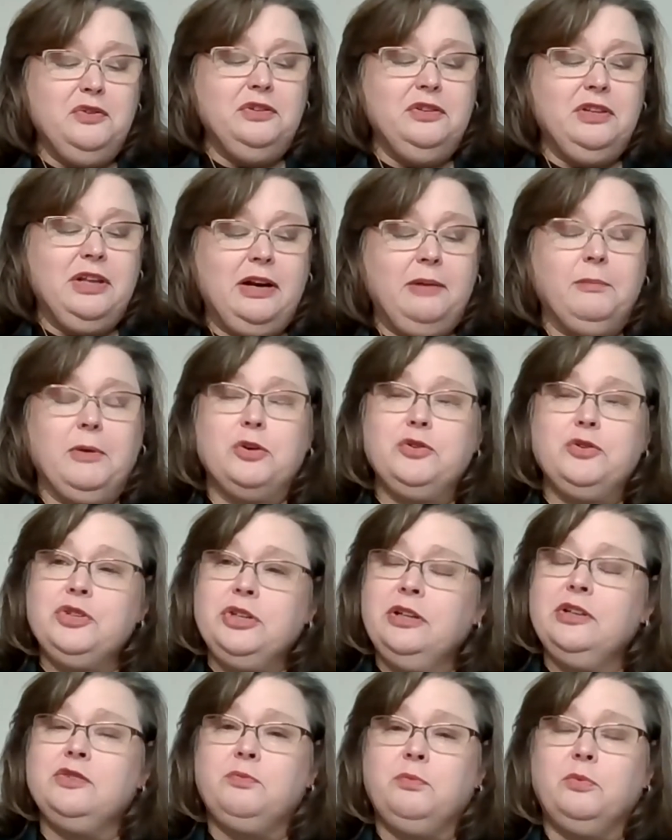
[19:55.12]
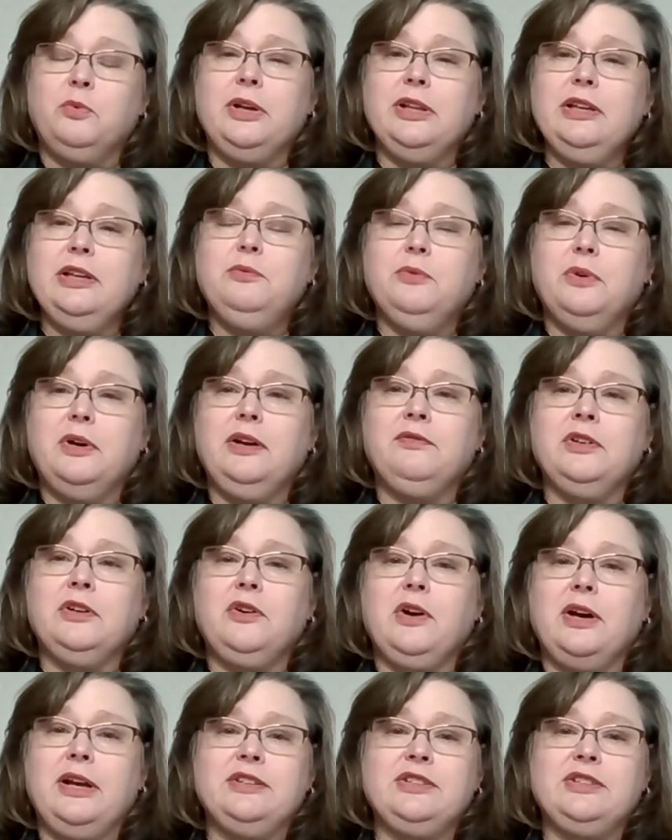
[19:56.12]
emotion is really one of the
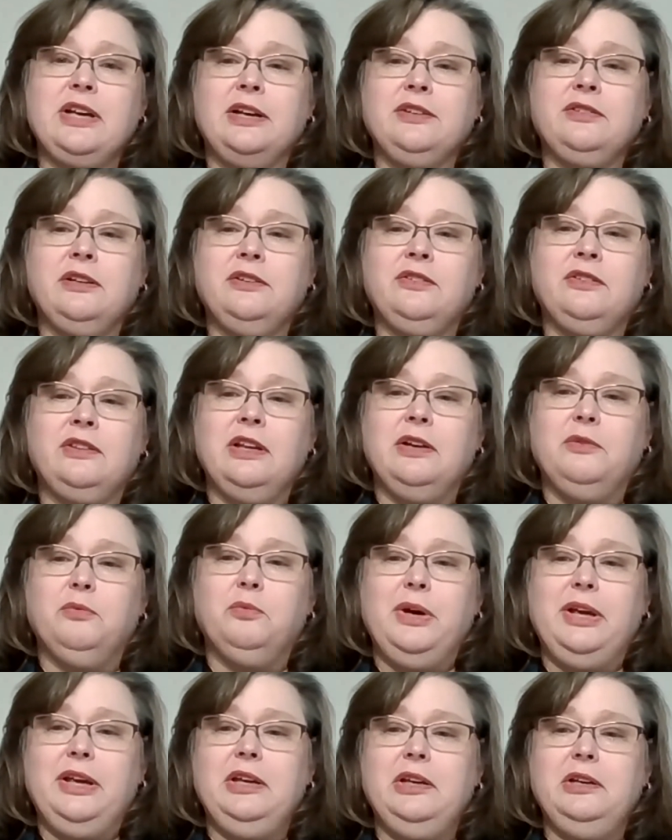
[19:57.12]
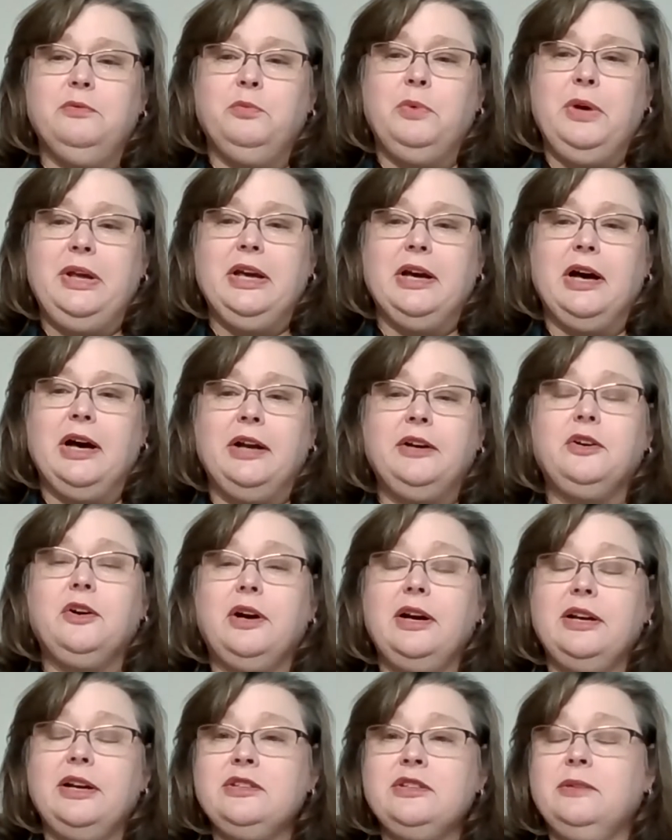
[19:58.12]
greatest assets that we
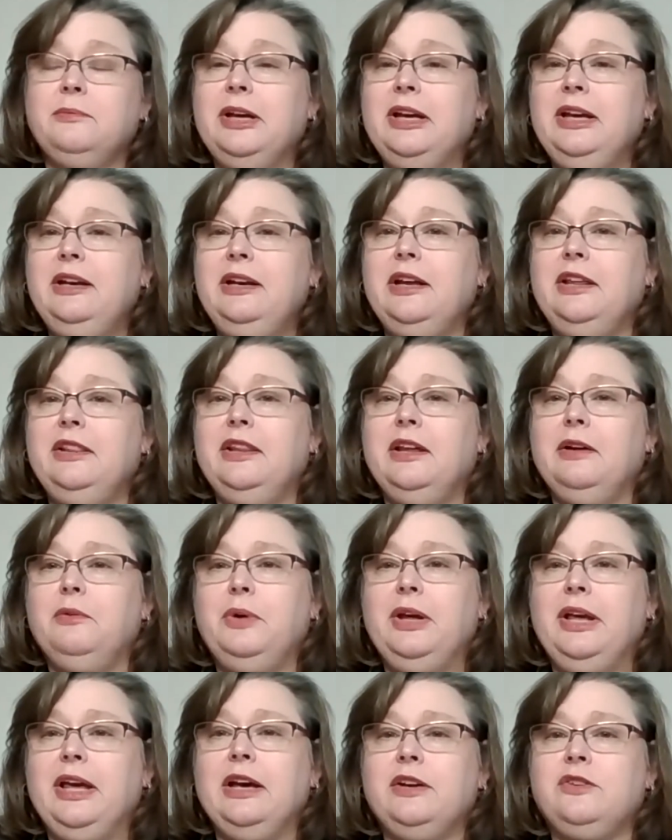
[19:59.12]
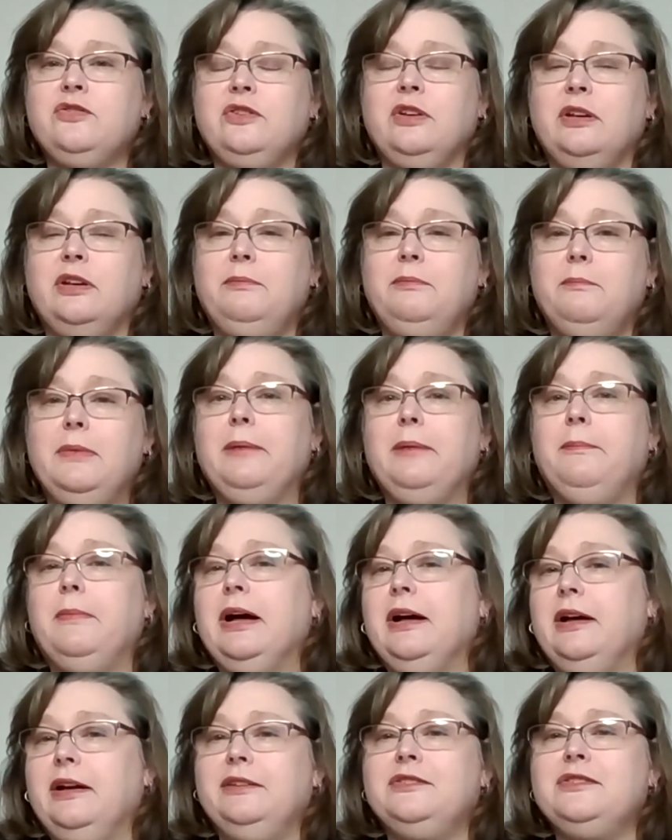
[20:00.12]
underestimate and that we actually
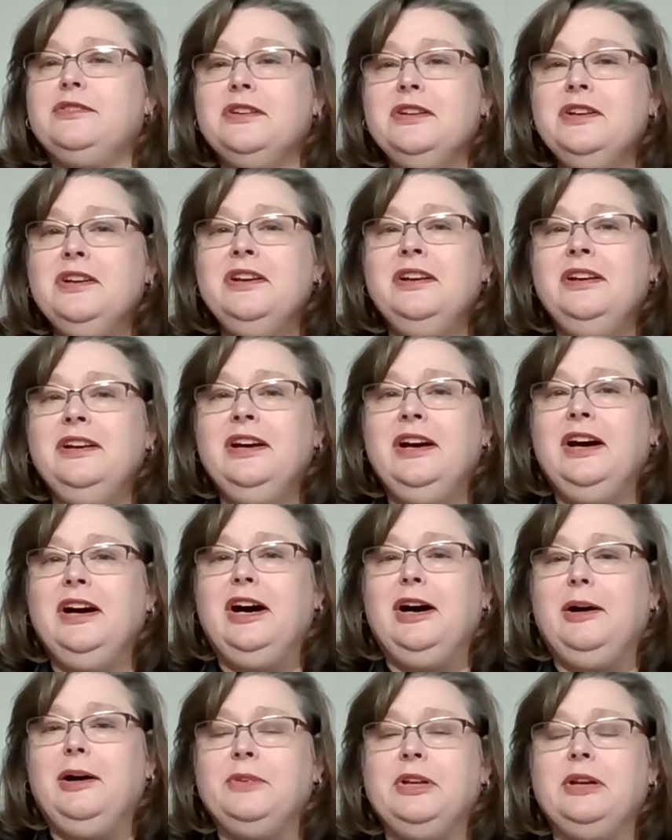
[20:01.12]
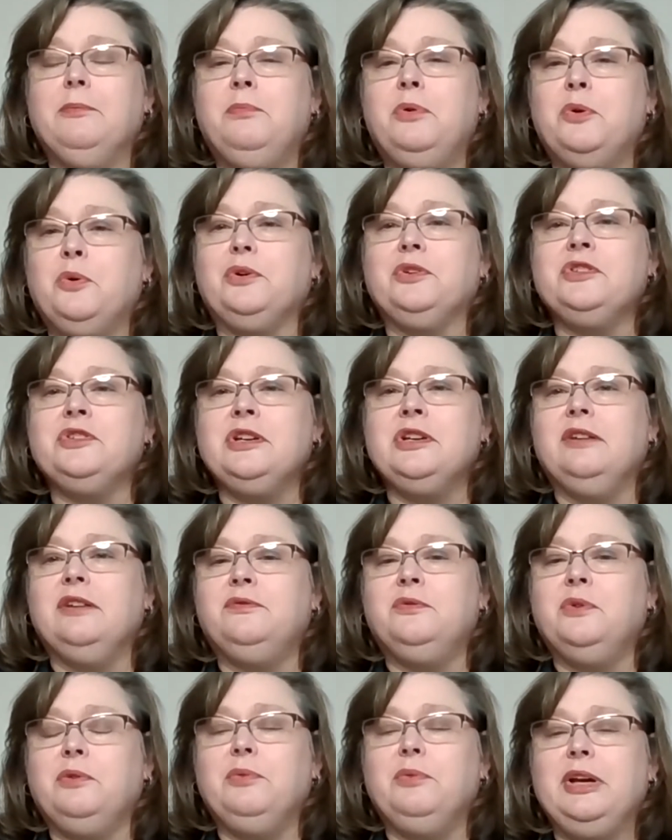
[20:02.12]
minimize the importance of
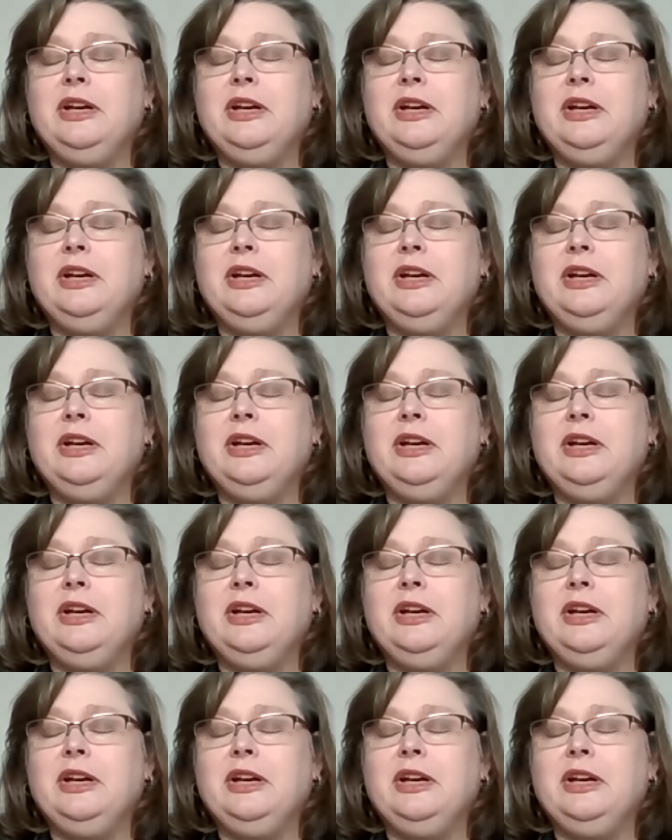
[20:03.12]
when we